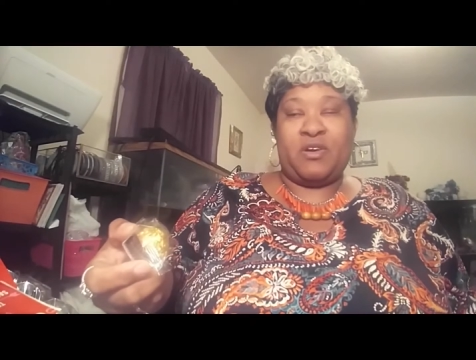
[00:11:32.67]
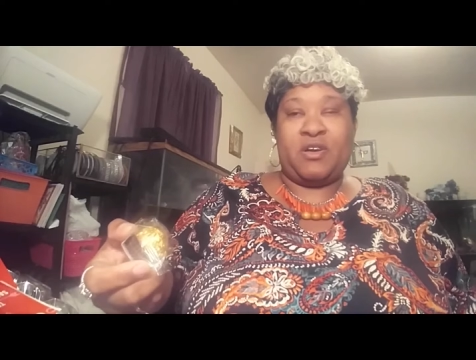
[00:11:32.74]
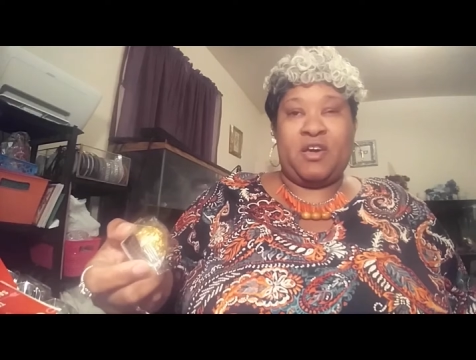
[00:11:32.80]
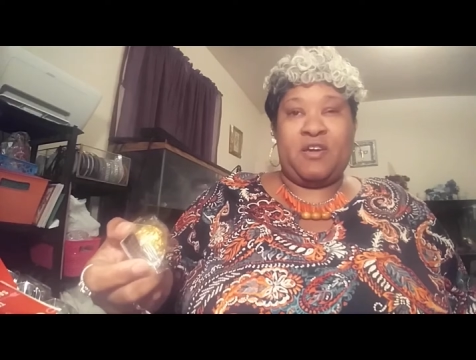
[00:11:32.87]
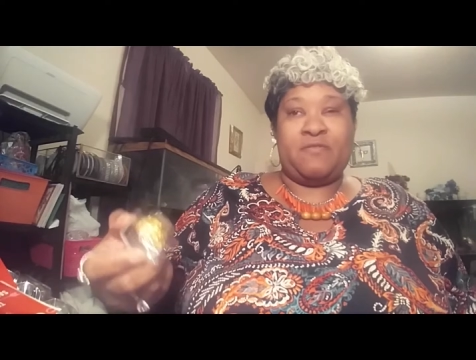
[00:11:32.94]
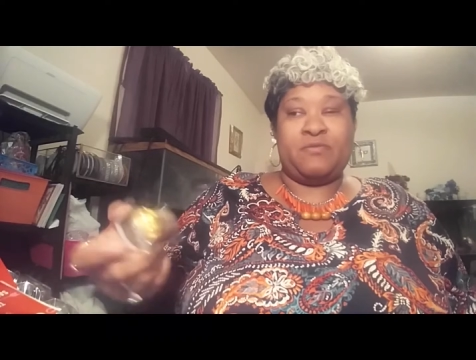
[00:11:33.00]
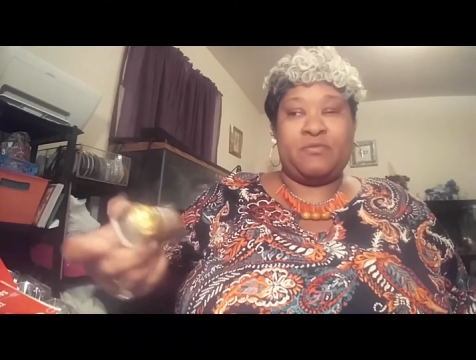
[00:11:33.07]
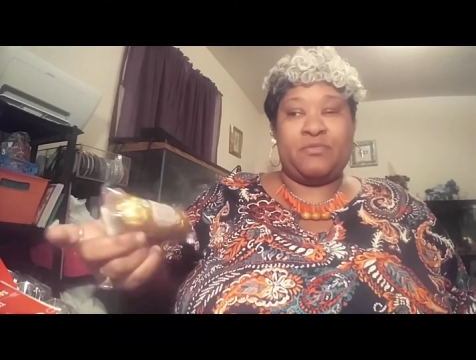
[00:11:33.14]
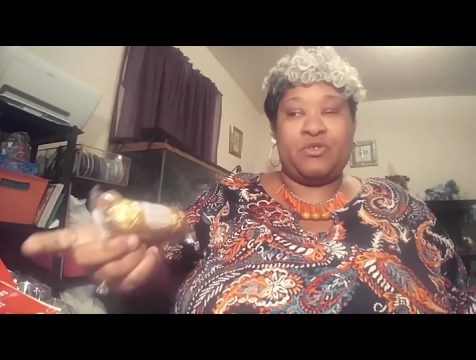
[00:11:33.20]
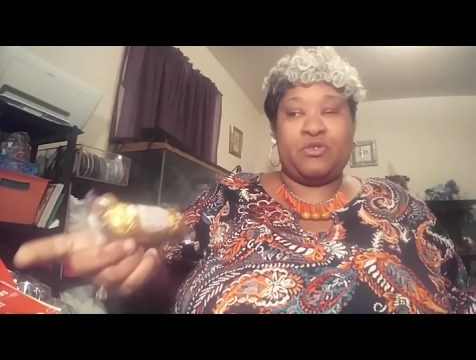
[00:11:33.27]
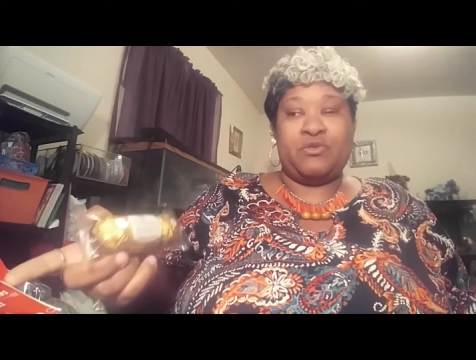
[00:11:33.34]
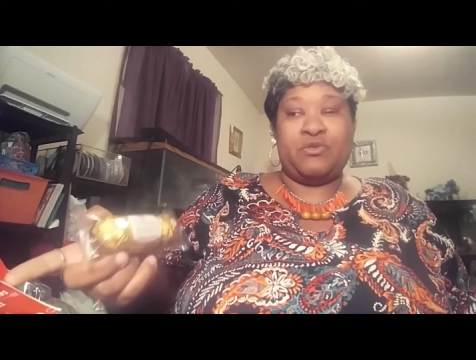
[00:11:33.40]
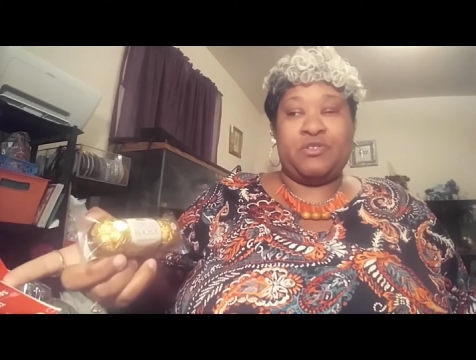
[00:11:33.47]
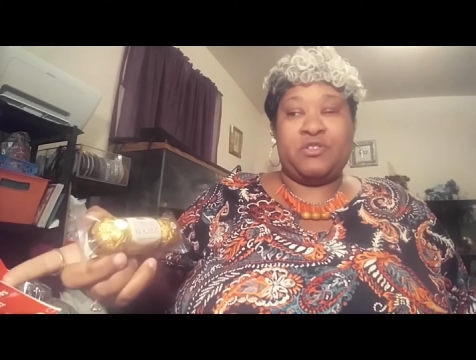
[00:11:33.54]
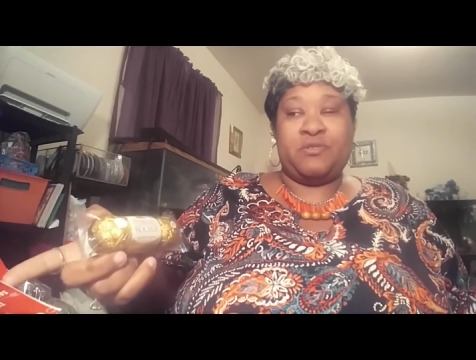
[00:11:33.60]
I got it from the
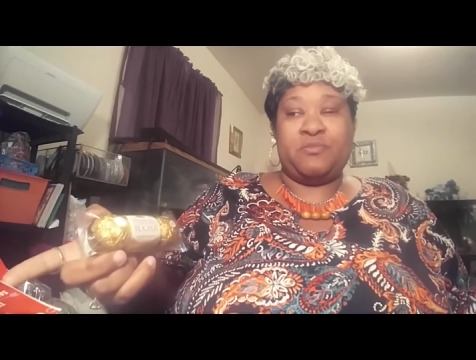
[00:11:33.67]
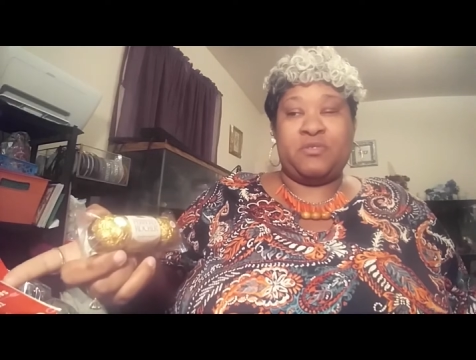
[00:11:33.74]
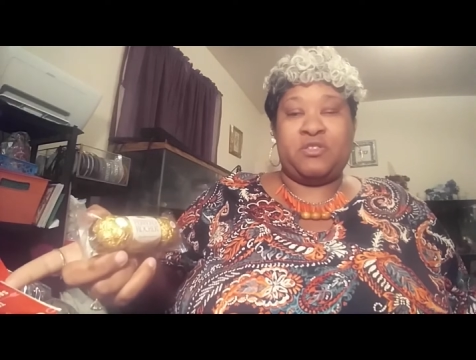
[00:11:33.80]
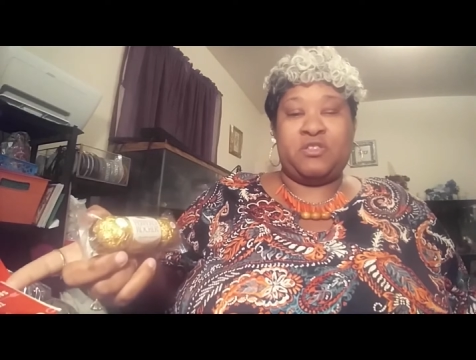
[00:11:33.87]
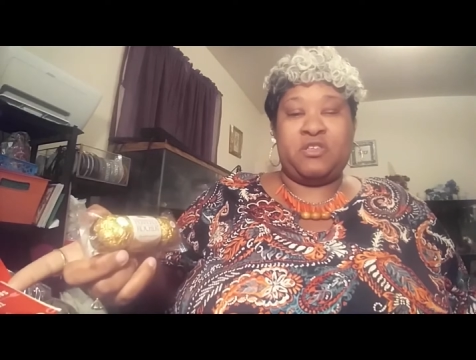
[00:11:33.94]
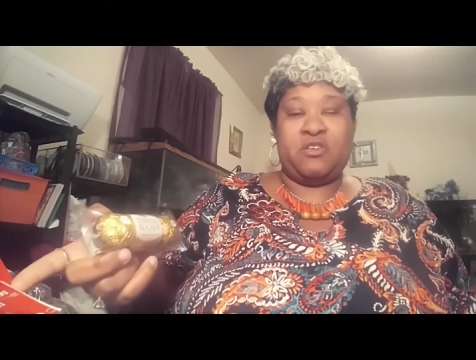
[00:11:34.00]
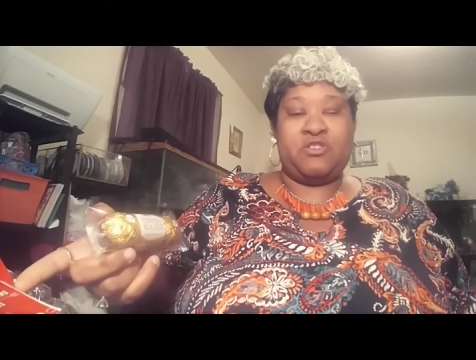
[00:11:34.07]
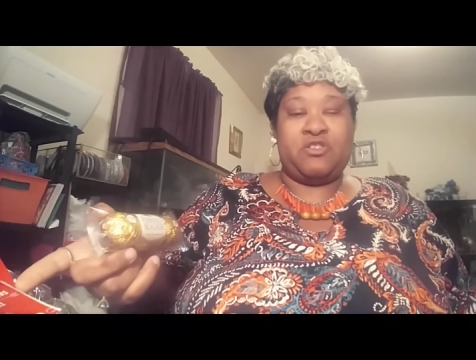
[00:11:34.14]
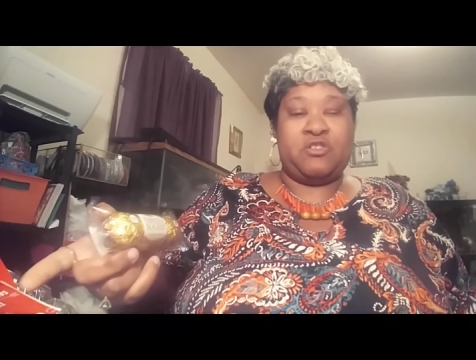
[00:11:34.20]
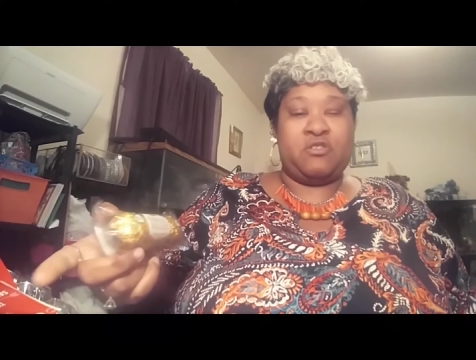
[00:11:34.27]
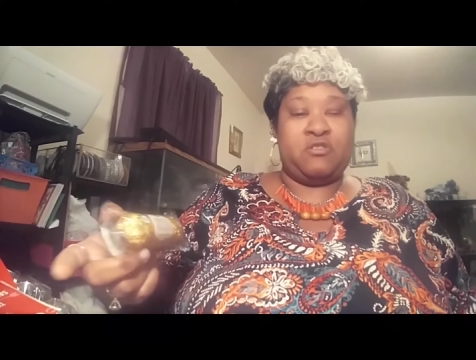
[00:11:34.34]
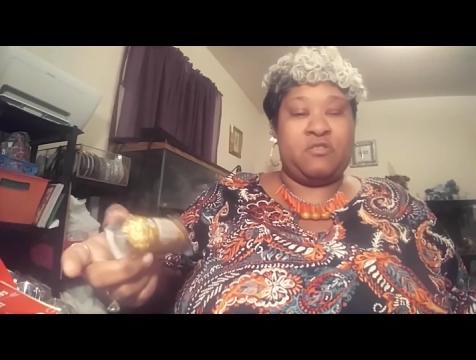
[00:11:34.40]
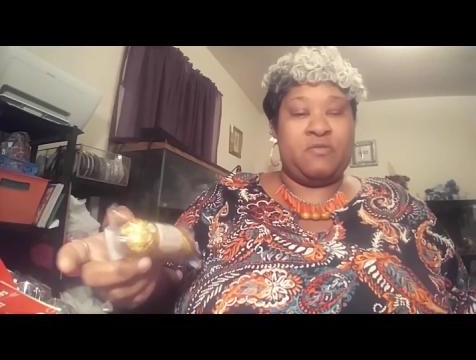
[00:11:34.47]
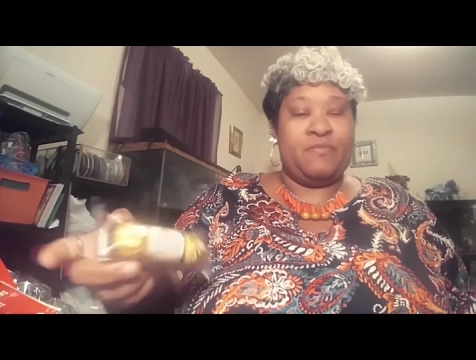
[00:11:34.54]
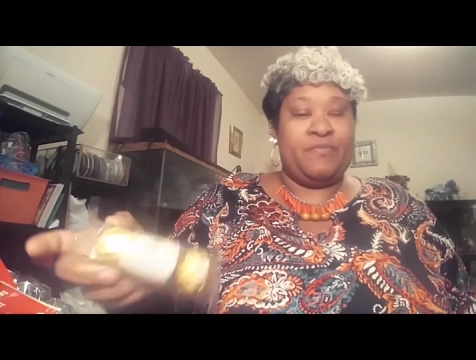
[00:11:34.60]
Christmas section